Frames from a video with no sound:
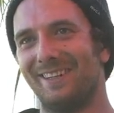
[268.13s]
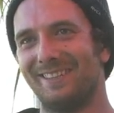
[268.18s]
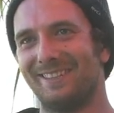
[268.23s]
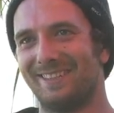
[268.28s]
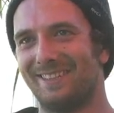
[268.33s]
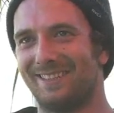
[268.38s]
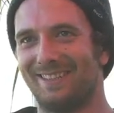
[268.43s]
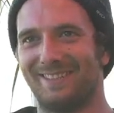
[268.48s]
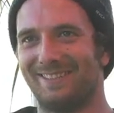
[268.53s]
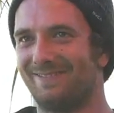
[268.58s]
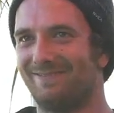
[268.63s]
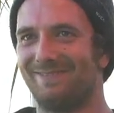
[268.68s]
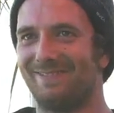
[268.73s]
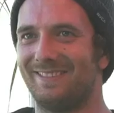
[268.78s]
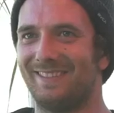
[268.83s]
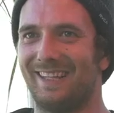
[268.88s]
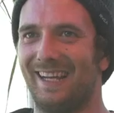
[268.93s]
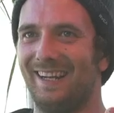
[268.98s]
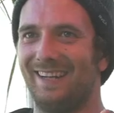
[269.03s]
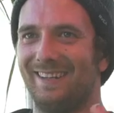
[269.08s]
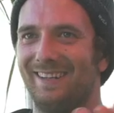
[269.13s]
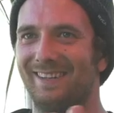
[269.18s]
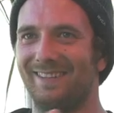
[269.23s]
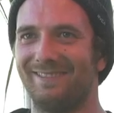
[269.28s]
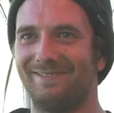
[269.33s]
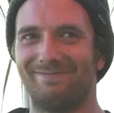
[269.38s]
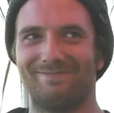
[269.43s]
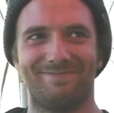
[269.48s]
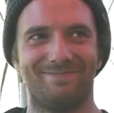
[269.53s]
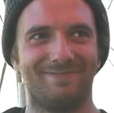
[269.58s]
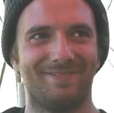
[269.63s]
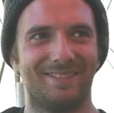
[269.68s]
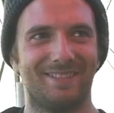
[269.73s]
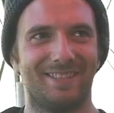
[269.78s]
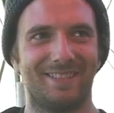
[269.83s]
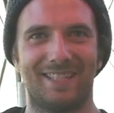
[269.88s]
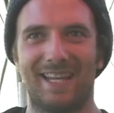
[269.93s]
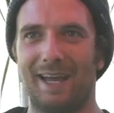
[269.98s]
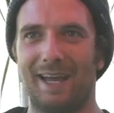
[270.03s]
It's just, I don't know, it just